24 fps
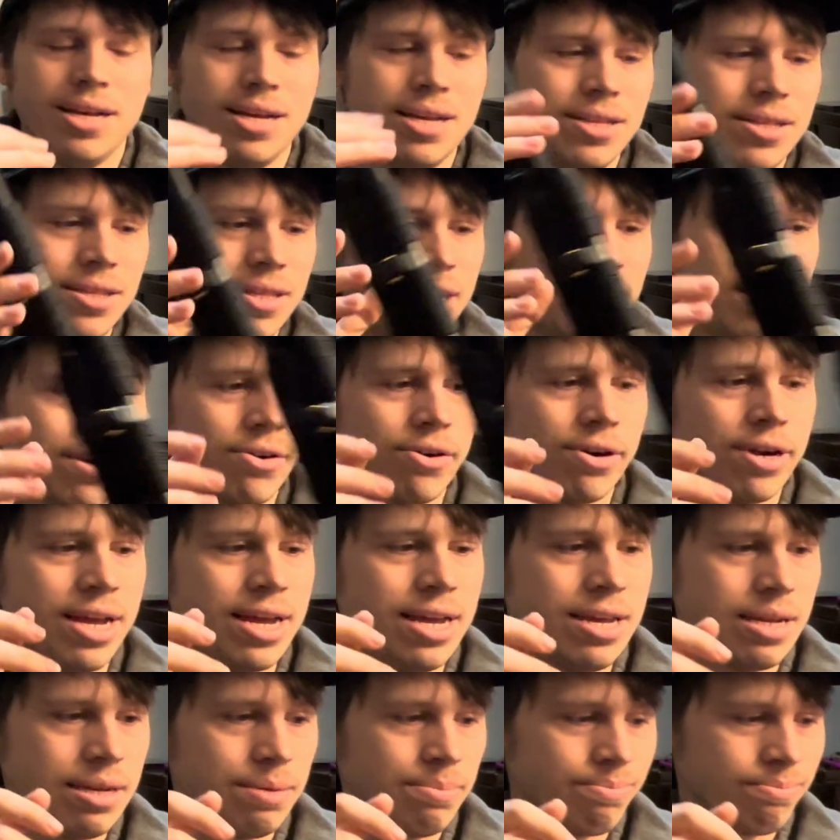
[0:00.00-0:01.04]
They're
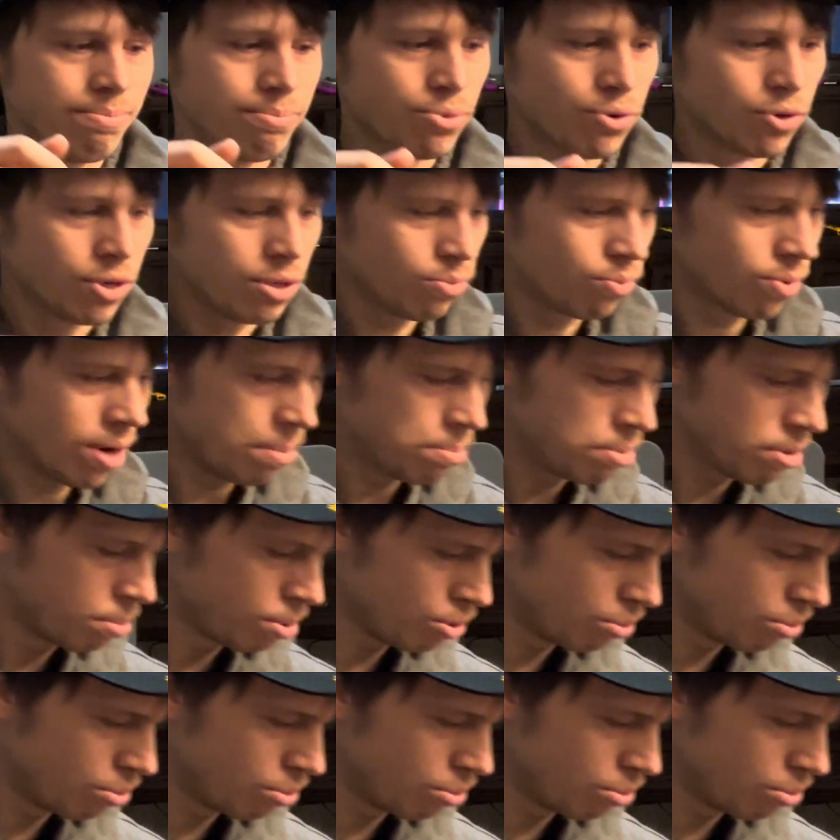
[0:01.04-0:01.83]
a pretty reputable